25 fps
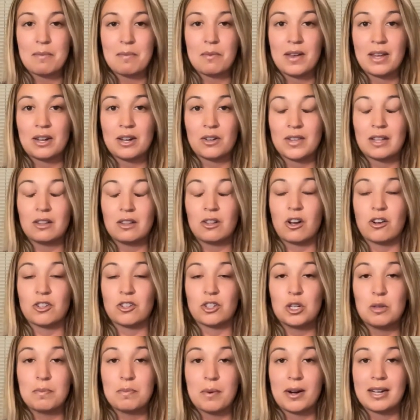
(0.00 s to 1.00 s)
of hitter that Lars
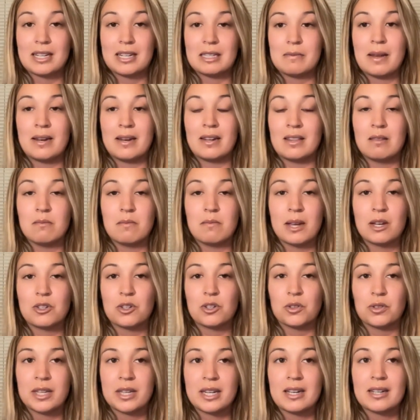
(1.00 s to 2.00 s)
Nootbaar has been in the major
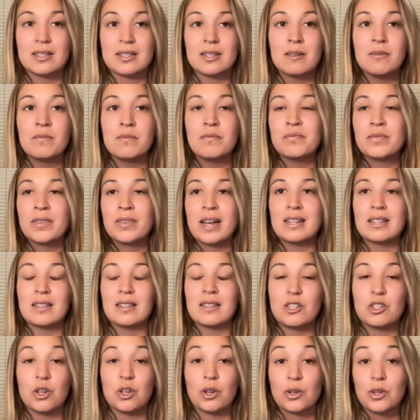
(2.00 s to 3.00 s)
leagues. It's
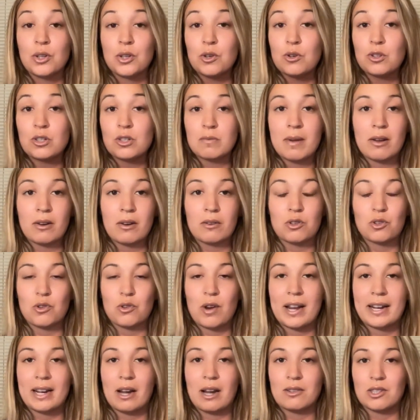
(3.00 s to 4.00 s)
led to a huge amount of
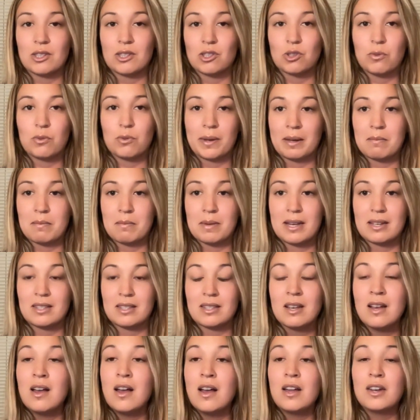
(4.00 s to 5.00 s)
strikeouts and swing and
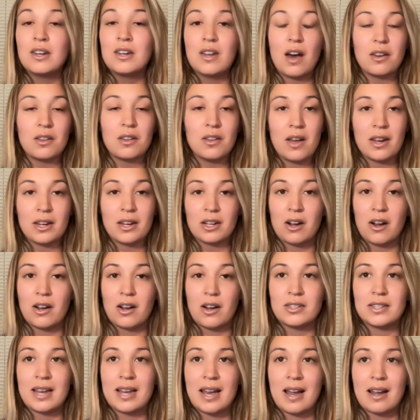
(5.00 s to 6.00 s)
miss, not a lot of
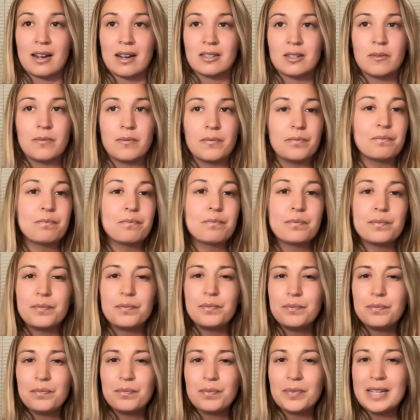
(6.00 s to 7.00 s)
contact.
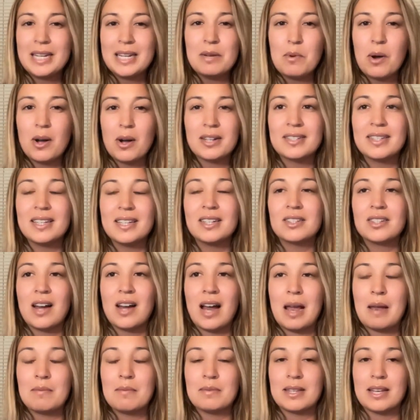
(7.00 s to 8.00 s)
He walked 6
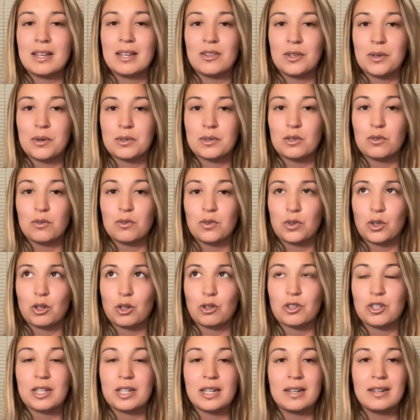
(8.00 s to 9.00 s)
times in those
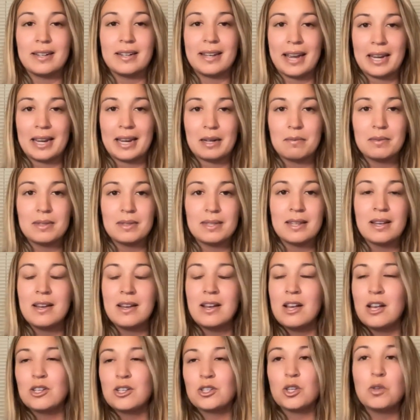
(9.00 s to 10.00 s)
13 games.
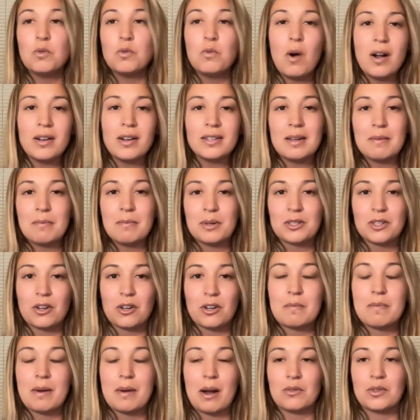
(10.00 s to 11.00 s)
So the walk numbers are
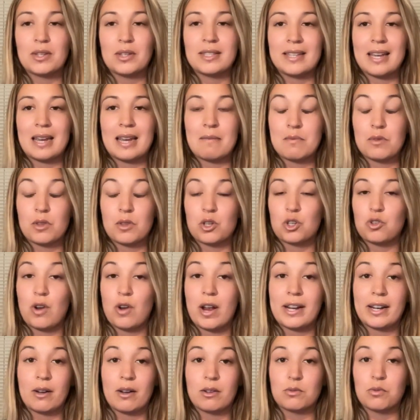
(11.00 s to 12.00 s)
about the same, but the
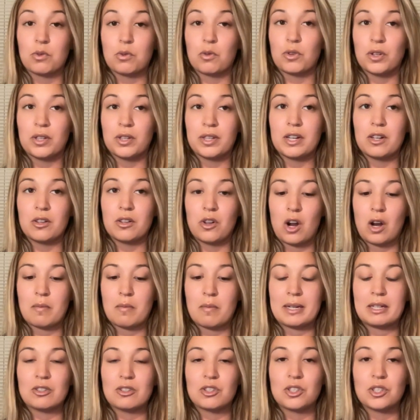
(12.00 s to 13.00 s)
strikeouts were really
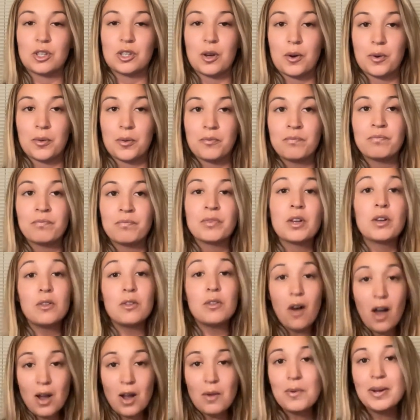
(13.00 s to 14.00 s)
alarming. So
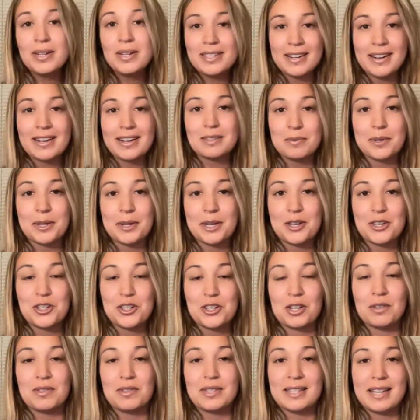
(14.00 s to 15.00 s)
long-winded
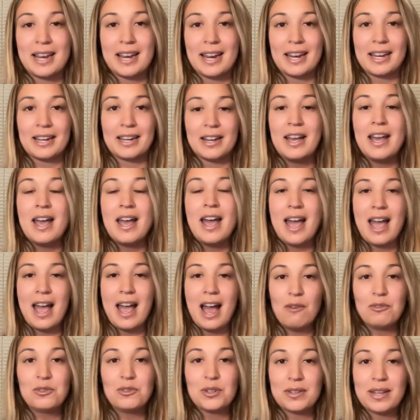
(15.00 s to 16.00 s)
explanation of saying
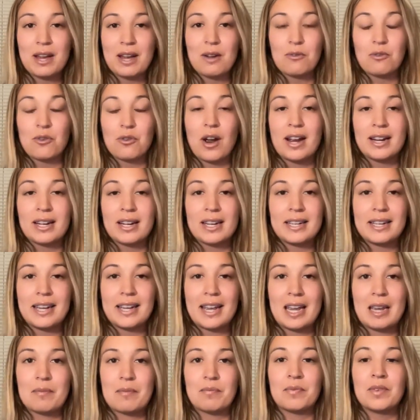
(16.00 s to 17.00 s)
after that Friday
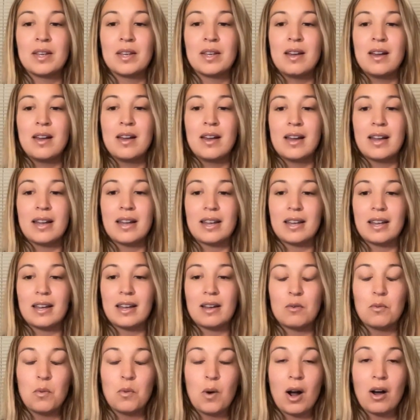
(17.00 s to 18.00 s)
game,
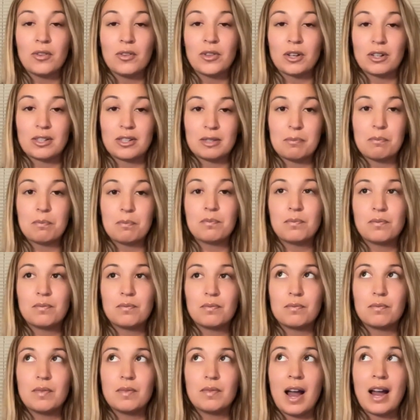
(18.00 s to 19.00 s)
while there's,
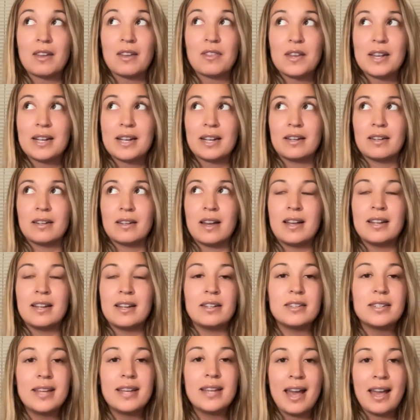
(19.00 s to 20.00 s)
I think, an
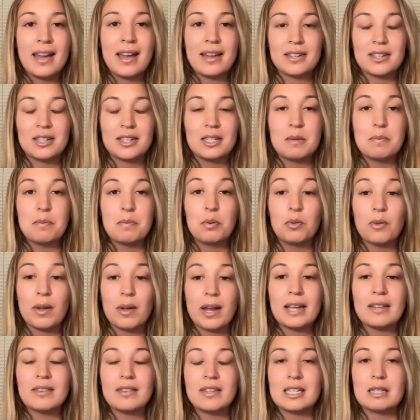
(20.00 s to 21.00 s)
intent to
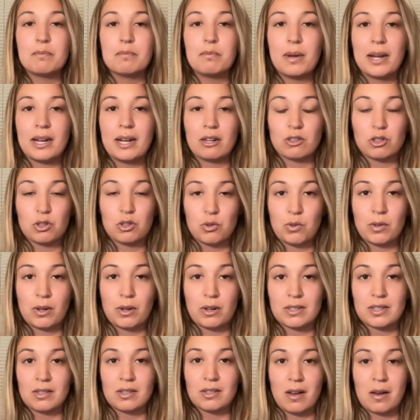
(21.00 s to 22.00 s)
play these players through their
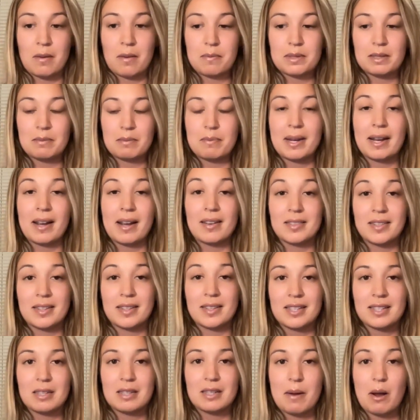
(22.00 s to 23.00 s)
slumps, because
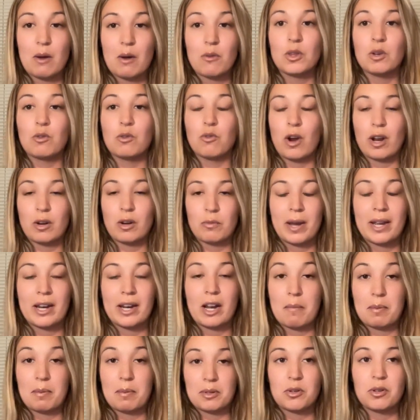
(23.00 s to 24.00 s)
this is about the runway and
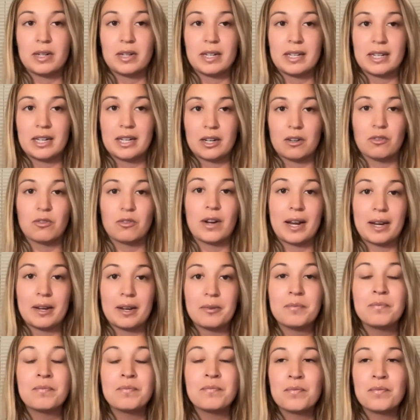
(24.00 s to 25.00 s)
opportunity year, right?